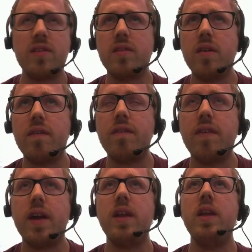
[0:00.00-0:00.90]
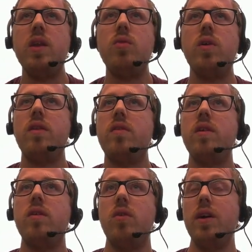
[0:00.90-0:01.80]
is fairly new and
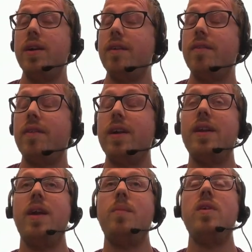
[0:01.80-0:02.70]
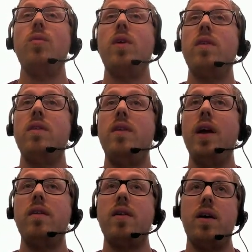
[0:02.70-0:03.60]
still fairly empty with
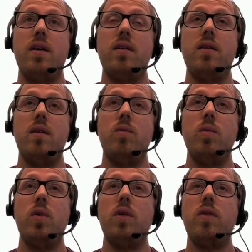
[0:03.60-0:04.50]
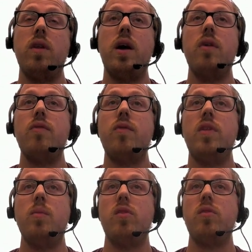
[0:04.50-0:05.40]
data, we will give a live
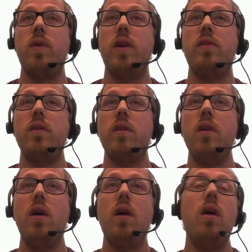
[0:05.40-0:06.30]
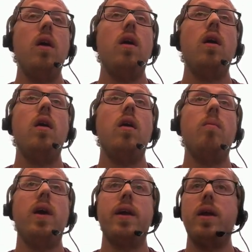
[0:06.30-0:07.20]
demonstration
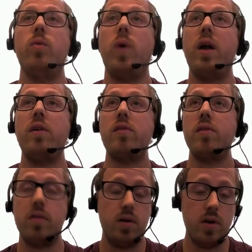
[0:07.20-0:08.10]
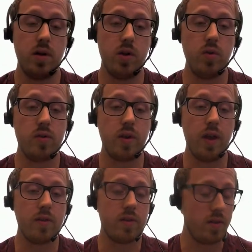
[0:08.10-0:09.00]
by a rice use
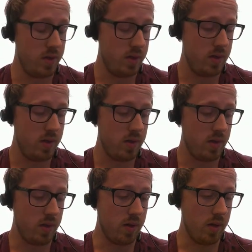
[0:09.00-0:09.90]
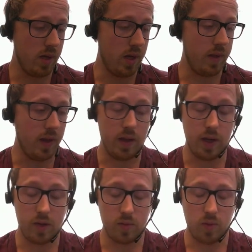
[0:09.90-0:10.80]
case. And then
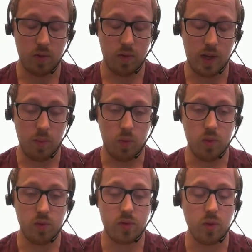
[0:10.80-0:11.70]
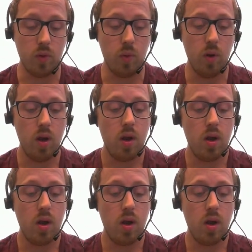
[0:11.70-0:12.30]
later on, I will also